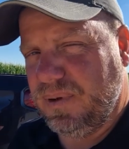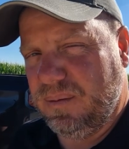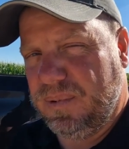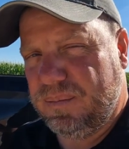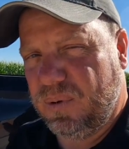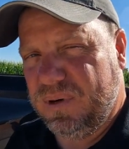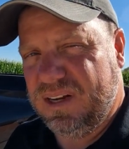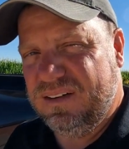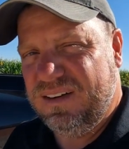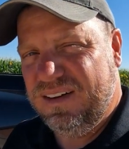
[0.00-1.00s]
on the bumper we
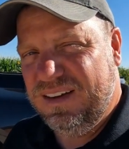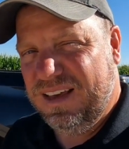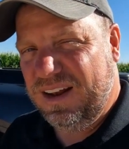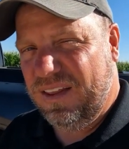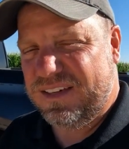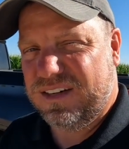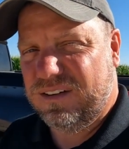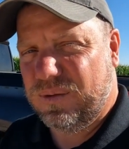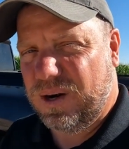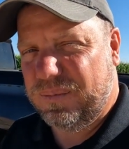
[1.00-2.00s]
did and how that's gonna
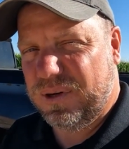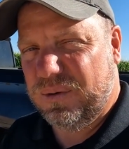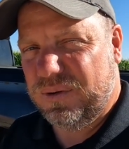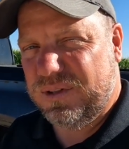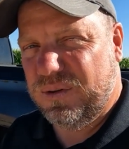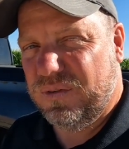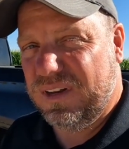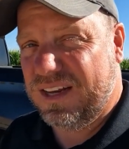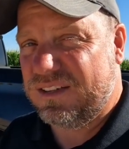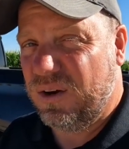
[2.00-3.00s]
work out pretty cool too for
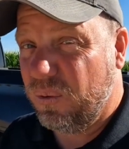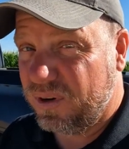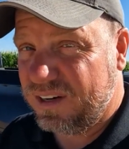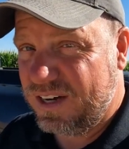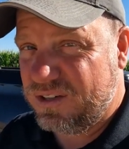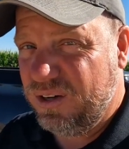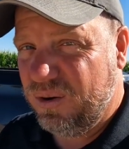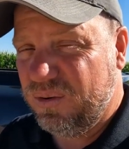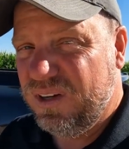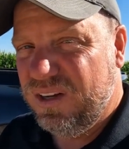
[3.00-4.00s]
the next owner. As you
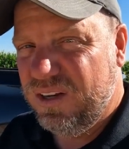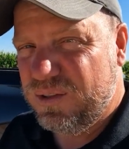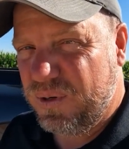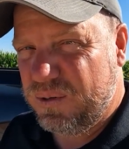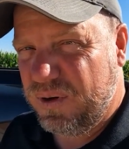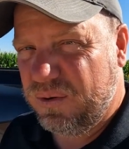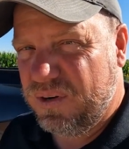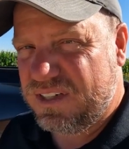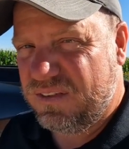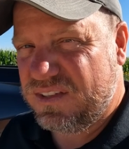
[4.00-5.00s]
know,
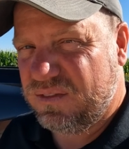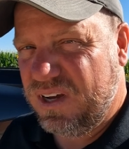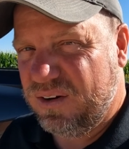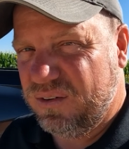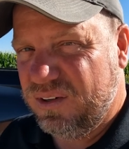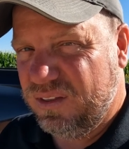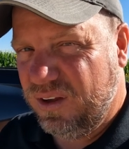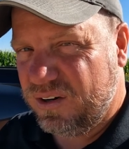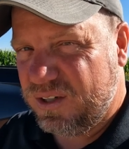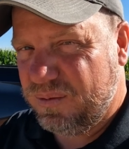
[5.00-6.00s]
2023 Chevy Silverado,
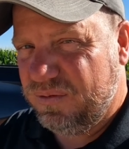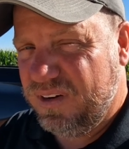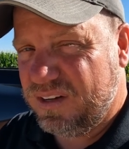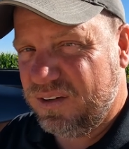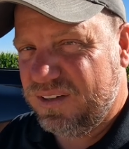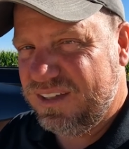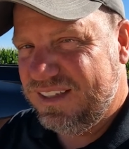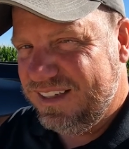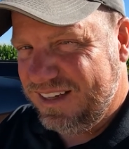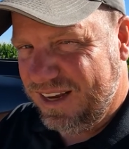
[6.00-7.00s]
long-term vehicle,
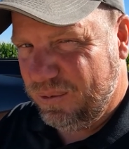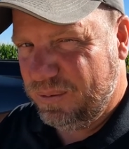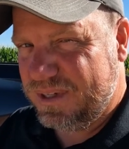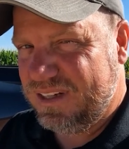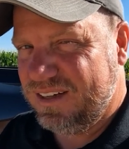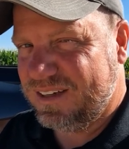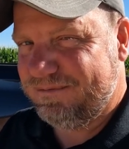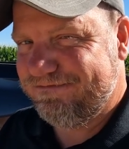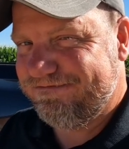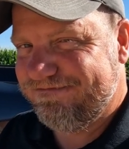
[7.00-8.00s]
I will be selling it.
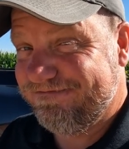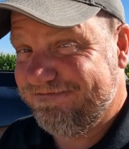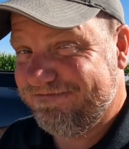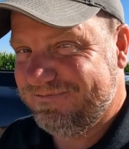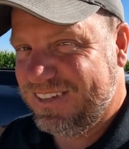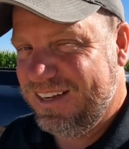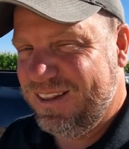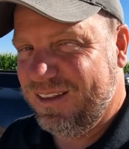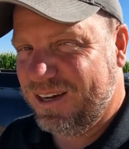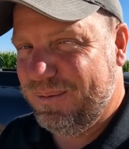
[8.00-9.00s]

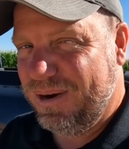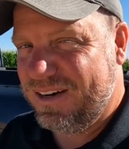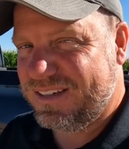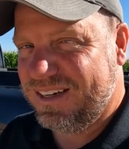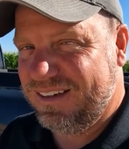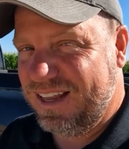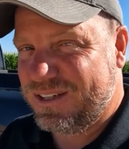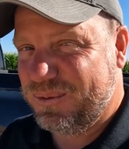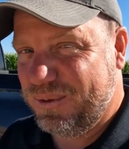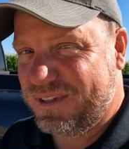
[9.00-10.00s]
Lucky buyer's gonna get
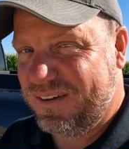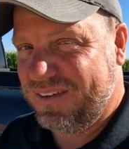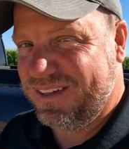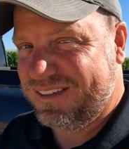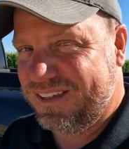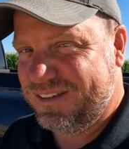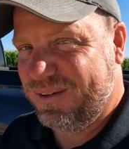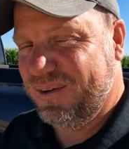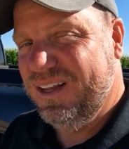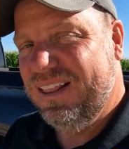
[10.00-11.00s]
lots of cool stuff on this.
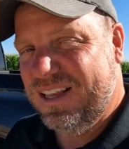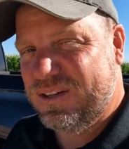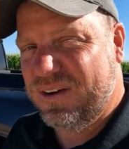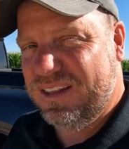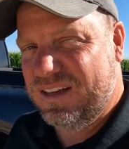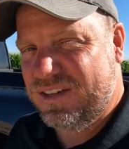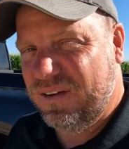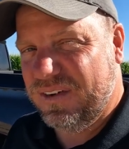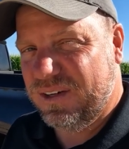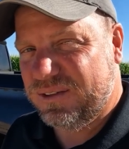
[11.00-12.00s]
So let's go and get the
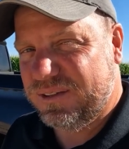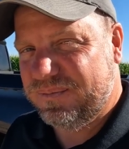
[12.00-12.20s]
install videos.